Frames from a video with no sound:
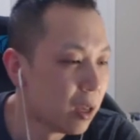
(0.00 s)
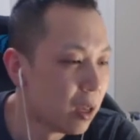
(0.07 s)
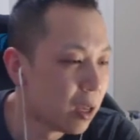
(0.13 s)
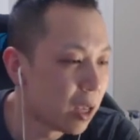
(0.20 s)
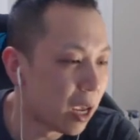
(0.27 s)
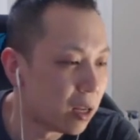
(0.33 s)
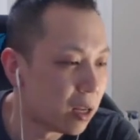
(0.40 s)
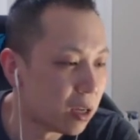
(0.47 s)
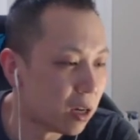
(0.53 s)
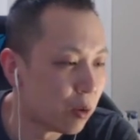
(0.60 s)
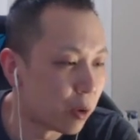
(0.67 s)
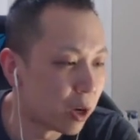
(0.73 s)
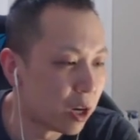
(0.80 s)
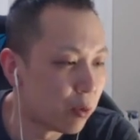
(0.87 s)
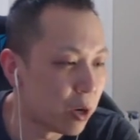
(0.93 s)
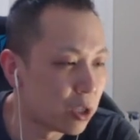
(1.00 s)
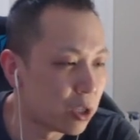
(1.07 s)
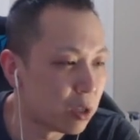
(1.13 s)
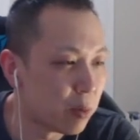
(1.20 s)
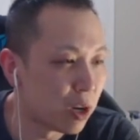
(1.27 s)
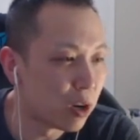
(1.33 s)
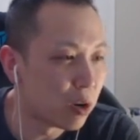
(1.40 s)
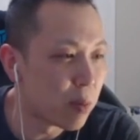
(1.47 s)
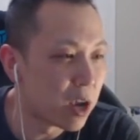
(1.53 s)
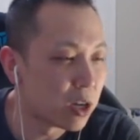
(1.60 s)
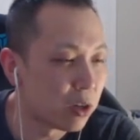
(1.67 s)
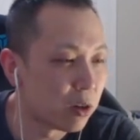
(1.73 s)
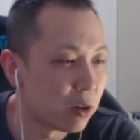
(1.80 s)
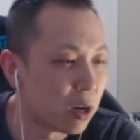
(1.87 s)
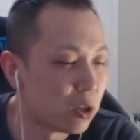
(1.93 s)
and we're going to reach the Meteor Mash
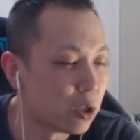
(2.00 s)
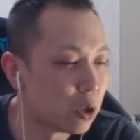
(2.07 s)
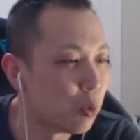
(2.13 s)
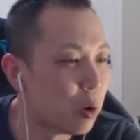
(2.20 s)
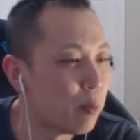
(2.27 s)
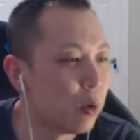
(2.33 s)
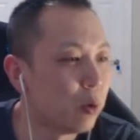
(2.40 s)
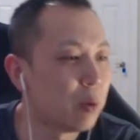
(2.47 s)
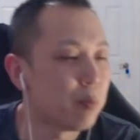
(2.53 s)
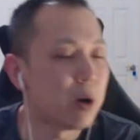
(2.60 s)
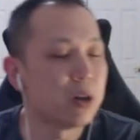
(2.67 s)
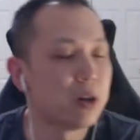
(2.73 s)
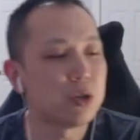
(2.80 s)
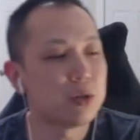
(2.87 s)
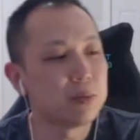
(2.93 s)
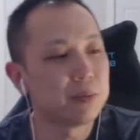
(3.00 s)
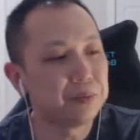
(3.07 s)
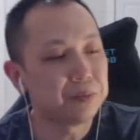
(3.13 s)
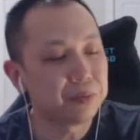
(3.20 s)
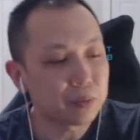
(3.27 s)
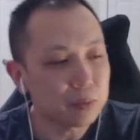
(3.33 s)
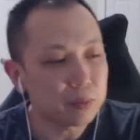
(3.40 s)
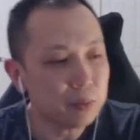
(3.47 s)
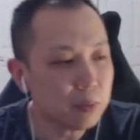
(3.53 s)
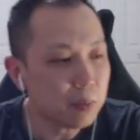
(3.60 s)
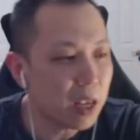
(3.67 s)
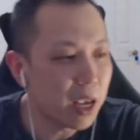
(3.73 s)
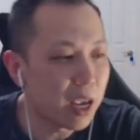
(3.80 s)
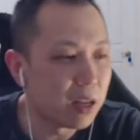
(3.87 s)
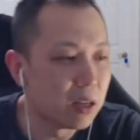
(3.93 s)
here in just 1 Bullet Punch.
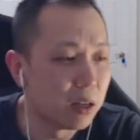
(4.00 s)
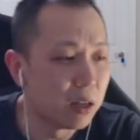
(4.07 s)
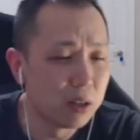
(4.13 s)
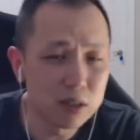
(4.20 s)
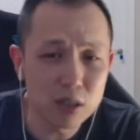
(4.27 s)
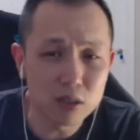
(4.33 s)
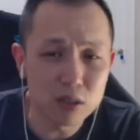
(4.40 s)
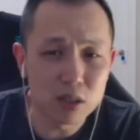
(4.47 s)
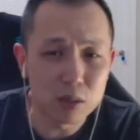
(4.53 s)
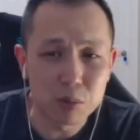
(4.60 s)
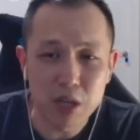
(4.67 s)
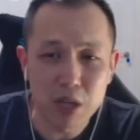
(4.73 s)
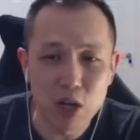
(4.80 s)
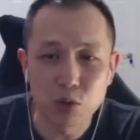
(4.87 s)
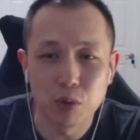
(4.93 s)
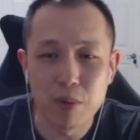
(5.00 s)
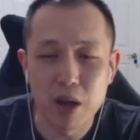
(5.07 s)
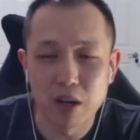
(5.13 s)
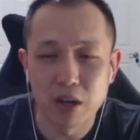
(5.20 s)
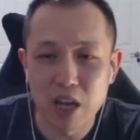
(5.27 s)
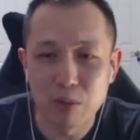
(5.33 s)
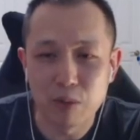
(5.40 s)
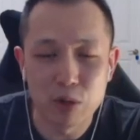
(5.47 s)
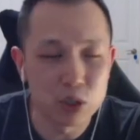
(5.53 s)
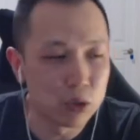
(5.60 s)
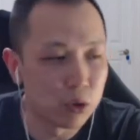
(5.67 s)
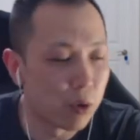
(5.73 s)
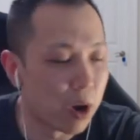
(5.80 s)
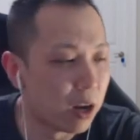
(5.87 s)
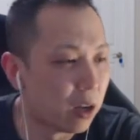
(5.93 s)
And this does a substantial amount of damage to
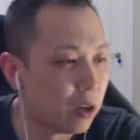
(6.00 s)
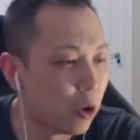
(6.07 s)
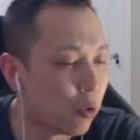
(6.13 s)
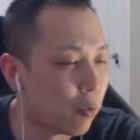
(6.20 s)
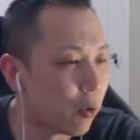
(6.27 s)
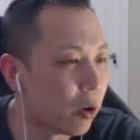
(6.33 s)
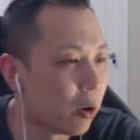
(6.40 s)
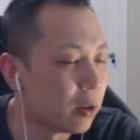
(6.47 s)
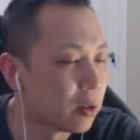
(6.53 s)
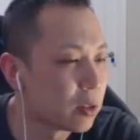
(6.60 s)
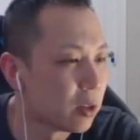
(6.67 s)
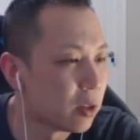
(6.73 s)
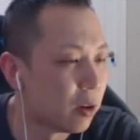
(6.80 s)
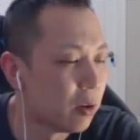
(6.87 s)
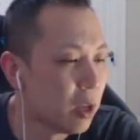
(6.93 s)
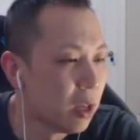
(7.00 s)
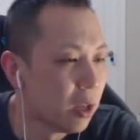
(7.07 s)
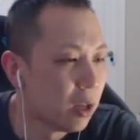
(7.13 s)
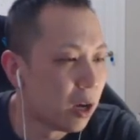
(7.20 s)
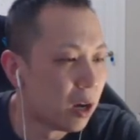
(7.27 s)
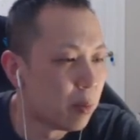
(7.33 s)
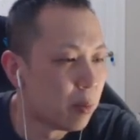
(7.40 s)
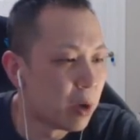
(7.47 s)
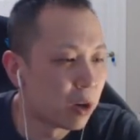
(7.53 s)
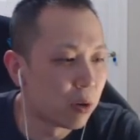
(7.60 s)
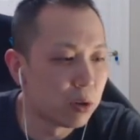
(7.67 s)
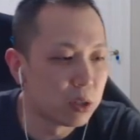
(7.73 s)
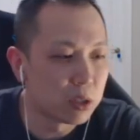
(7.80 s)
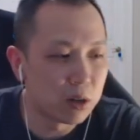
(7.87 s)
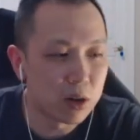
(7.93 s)
Groudon overall. So
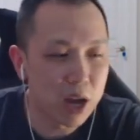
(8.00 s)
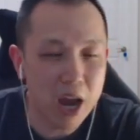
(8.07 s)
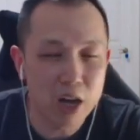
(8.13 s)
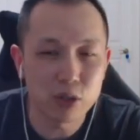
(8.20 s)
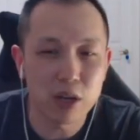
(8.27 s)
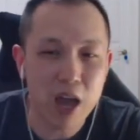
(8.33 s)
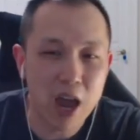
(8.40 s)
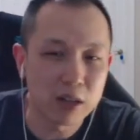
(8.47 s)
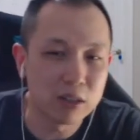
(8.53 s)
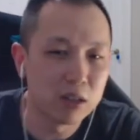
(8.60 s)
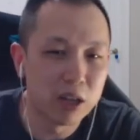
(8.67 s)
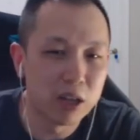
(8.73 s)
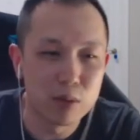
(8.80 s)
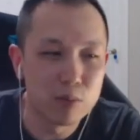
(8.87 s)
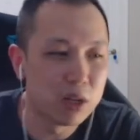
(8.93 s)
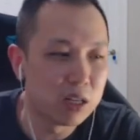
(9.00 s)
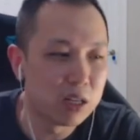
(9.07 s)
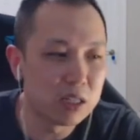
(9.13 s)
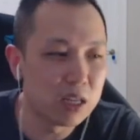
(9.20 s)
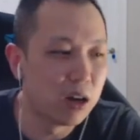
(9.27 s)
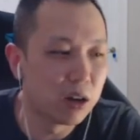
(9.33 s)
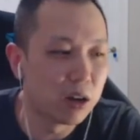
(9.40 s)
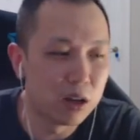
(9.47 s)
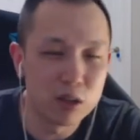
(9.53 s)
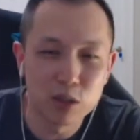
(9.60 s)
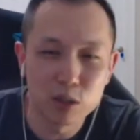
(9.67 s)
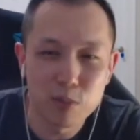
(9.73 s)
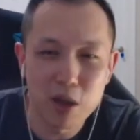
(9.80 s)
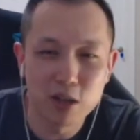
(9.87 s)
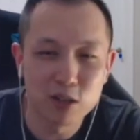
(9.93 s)
Metagross here actually acting like a mini Dialga in this
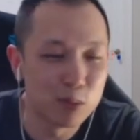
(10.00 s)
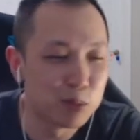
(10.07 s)
matchup,